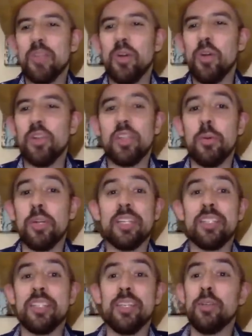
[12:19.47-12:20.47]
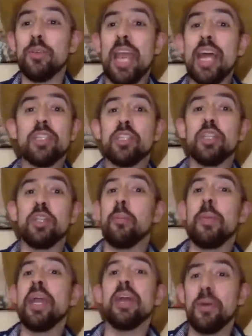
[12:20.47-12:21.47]
or someone could send you cash in the
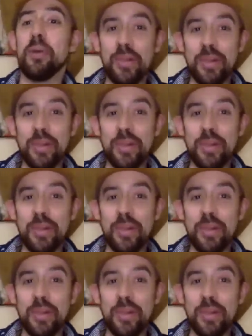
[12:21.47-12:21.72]
mail.